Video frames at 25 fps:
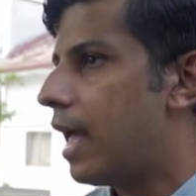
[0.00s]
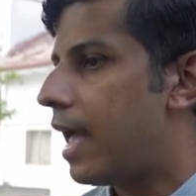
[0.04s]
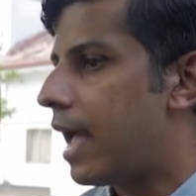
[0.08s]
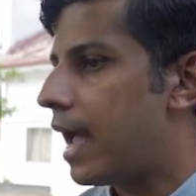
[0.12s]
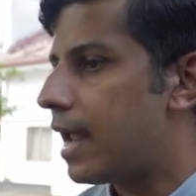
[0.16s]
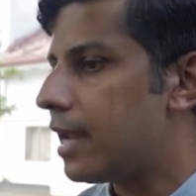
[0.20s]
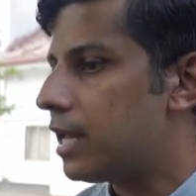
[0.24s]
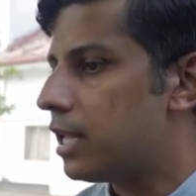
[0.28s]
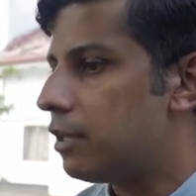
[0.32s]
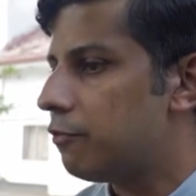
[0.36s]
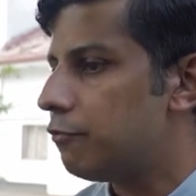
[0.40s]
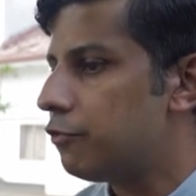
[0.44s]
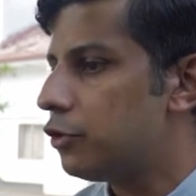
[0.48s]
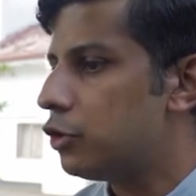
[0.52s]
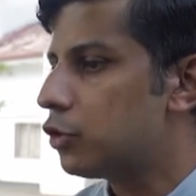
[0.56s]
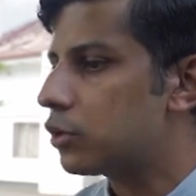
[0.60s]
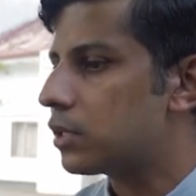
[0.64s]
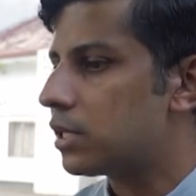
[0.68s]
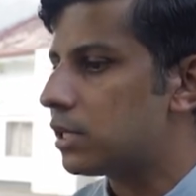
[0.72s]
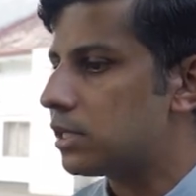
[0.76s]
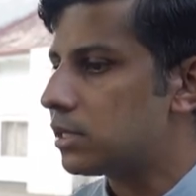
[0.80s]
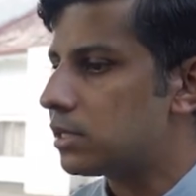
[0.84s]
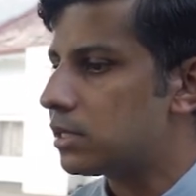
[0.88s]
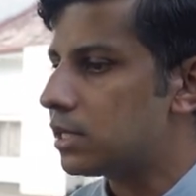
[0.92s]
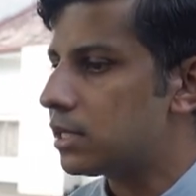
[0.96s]
And if you
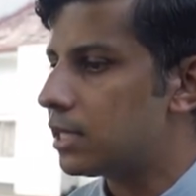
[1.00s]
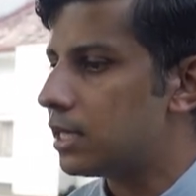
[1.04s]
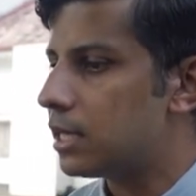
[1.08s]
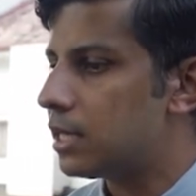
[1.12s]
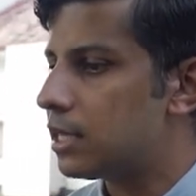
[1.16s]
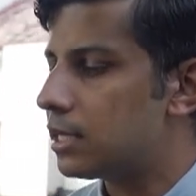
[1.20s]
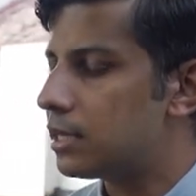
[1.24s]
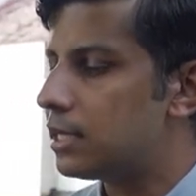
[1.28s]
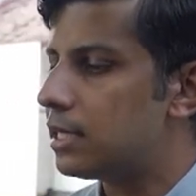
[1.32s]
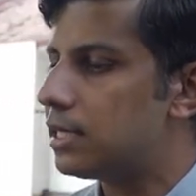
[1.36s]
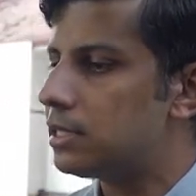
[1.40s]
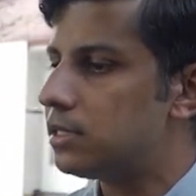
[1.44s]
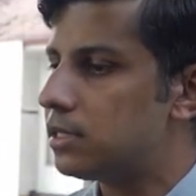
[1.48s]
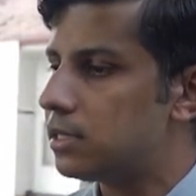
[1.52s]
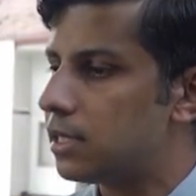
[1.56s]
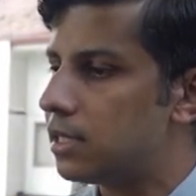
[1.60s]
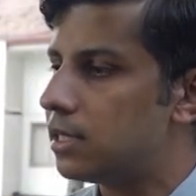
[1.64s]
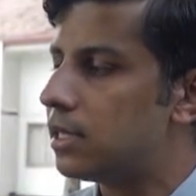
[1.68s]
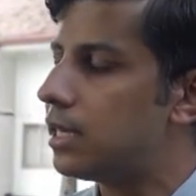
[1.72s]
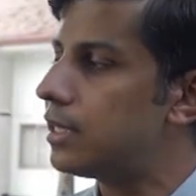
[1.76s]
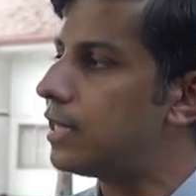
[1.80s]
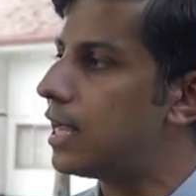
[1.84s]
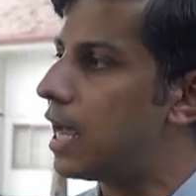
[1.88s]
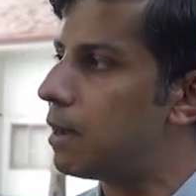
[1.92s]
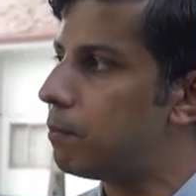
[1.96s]
consider the
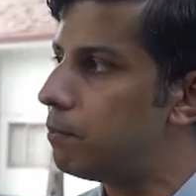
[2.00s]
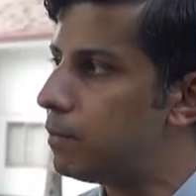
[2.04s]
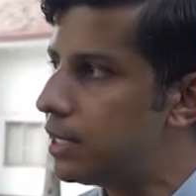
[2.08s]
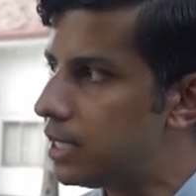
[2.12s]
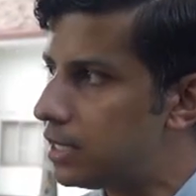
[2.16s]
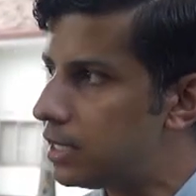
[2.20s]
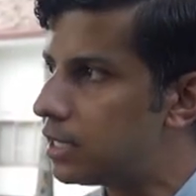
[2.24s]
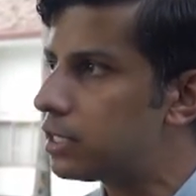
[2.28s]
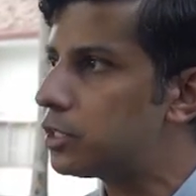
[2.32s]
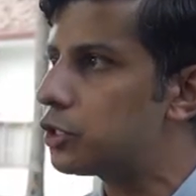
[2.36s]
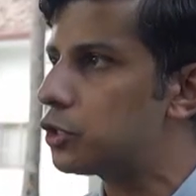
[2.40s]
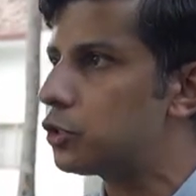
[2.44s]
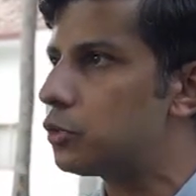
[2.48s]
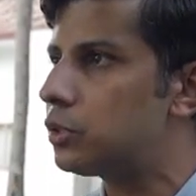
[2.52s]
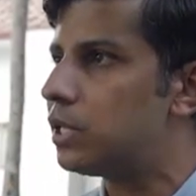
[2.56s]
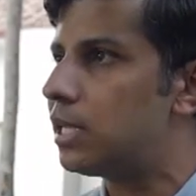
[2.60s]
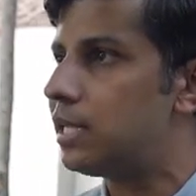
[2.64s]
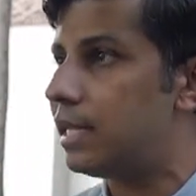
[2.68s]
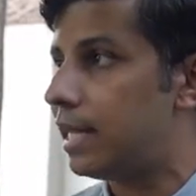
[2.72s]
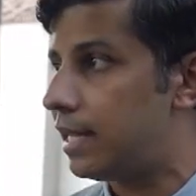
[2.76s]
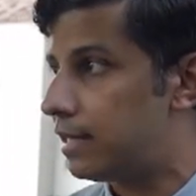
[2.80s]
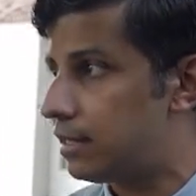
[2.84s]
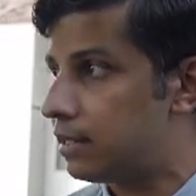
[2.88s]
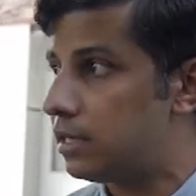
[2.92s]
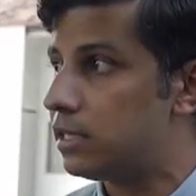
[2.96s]
children admitted to the
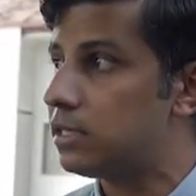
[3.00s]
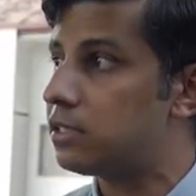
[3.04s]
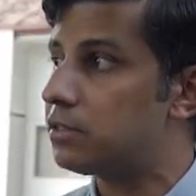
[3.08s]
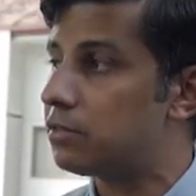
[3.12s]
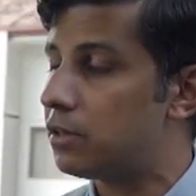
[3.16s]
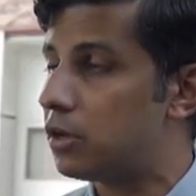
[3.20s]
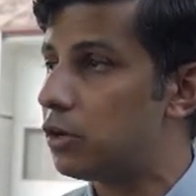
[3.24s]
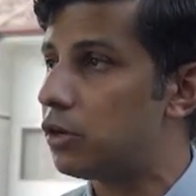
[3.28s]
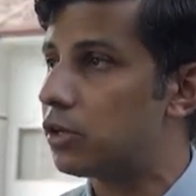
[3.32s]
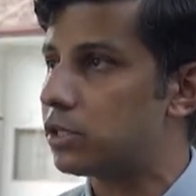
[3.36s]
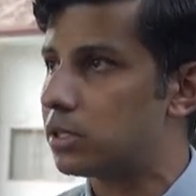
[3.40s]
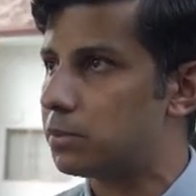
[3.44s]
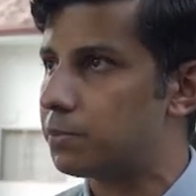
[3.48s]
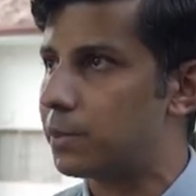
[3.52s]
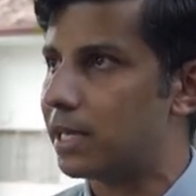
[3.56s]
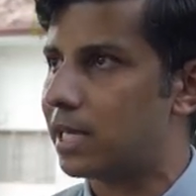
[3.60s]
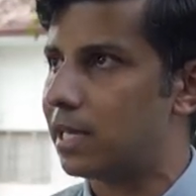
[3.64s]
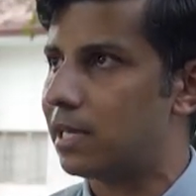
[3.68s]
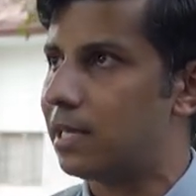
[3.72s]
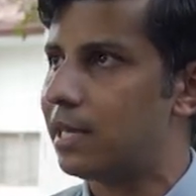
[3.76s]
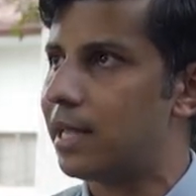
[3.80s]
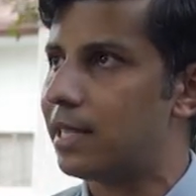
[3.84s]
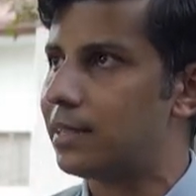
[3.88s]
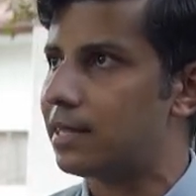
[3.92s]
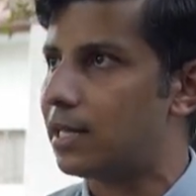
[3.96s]
Lady Ridgeway
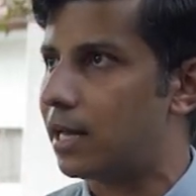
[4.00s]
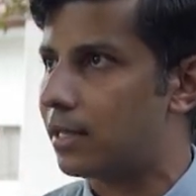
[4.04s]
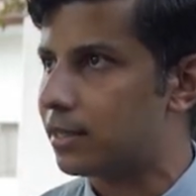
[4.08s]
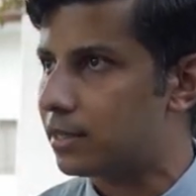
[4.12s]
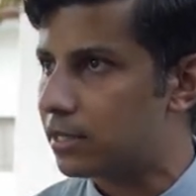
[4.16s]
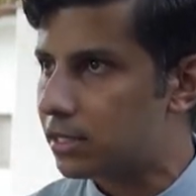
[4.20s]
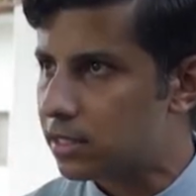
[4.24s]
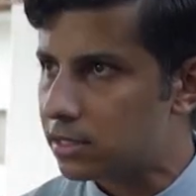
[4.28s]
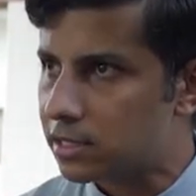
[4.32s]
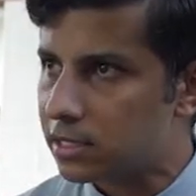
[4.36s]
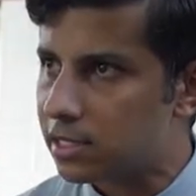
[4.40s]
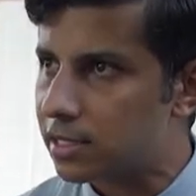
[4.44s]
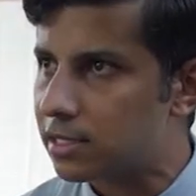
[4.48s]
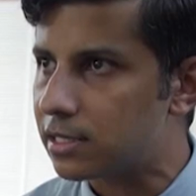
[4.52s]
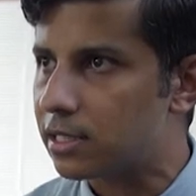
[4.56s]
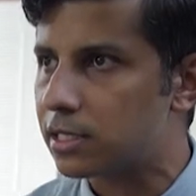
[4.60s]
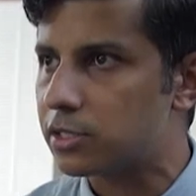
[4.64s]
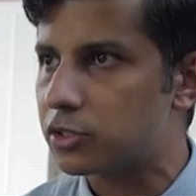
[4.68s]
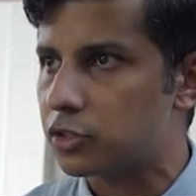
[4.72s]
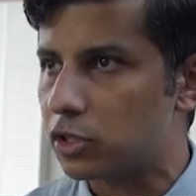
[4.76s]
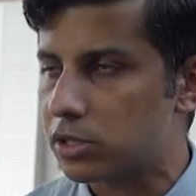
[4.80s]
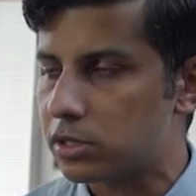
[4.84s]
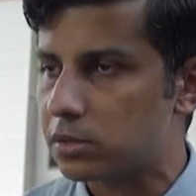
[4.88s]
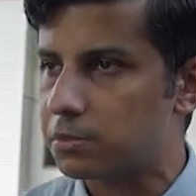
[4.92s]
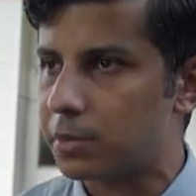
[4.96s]
Hospital and the other
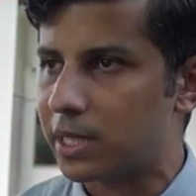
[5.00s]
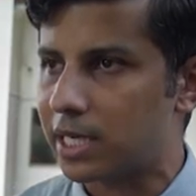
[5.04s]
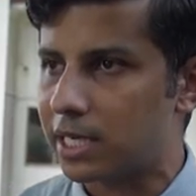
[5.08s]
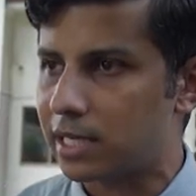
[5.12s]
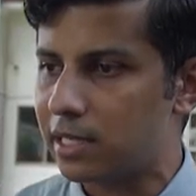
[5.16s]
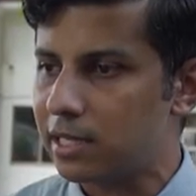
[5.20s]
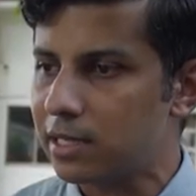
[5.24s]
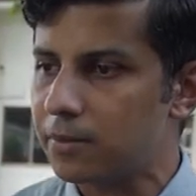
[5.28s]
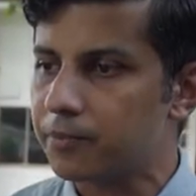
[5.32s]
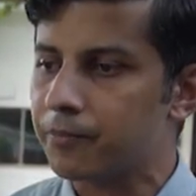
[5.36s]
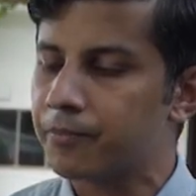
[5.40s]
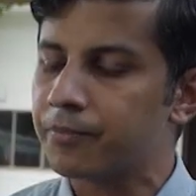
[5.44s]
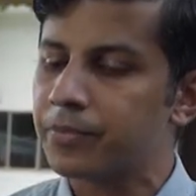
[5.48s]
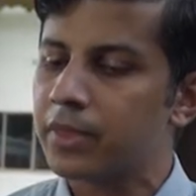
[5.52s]
children's hospital,